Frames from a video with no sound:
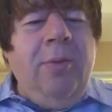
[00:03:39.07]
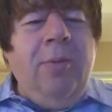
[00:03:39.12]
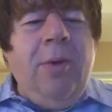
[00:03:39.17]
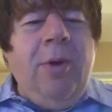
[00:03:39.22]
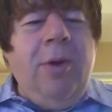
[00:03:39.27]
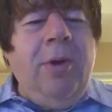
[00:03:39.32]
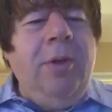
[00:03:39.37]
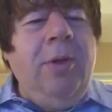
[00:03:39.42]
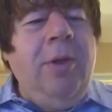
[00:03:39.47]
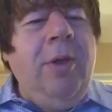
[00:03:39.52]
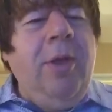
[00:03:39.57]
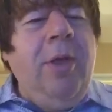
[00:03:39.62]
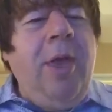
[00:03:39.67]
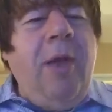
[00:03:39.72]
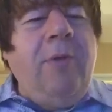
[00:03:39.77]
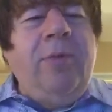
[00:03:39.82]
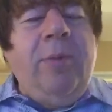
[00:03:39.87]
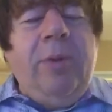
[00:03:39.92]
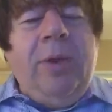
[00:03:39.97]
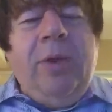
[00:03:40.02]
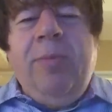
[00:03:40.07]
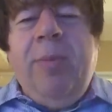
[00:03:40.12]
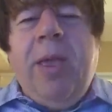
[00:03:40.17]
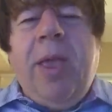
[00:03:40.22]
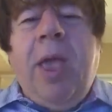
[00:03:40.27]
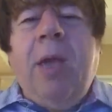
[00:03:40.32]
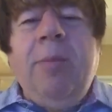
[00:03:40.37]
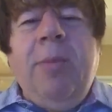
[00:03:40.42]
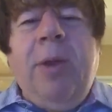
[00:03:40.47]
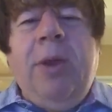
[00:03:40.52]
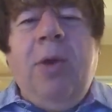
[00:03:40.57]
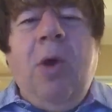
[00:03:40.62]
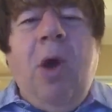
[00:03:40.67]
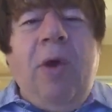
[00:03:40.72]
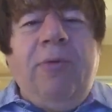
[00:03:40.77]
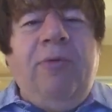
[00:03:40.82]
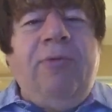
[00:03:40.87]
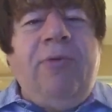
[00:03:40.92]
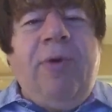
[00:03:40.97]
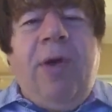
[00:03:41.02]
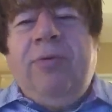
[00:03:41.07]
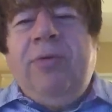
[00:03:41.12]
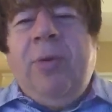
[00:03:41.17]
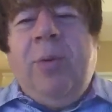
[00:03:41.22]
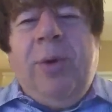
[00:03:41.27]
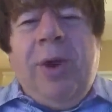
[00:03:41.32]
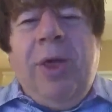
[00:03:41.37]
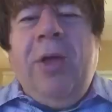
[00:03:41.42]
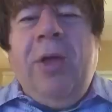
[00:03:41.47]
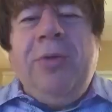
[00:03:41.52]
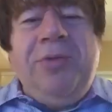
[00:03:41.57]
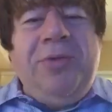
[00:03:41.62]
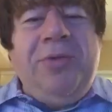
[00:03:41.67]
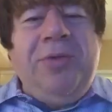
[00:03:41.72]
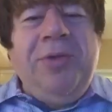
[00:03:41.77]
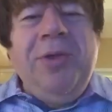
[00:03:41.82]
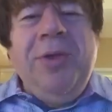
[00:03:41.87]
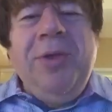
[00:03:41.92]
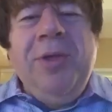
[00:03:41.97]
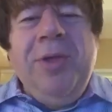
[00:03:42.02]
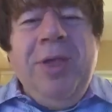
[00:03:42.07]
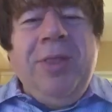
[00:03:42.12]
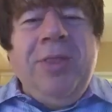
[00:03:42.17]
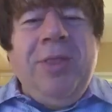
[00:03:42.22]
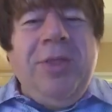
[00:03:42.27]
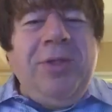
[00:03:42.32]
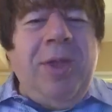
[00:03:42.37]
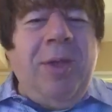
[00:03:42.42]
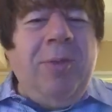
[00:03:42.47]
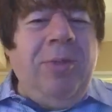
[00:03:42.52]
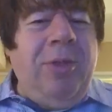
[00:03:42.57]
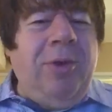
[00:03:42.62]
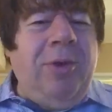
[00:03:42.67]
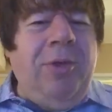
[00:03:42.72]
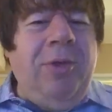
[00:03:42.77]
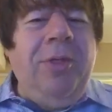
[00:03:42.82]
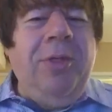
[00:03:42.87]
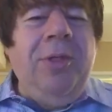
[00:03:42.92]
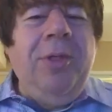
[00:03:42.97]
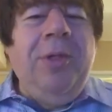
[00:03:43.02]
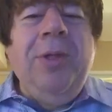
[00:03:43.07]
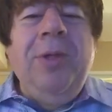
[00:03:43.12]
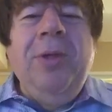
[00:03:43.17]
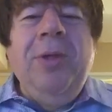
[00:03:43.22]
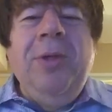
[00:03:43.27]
where everybody's making money off of everyone else in the same little,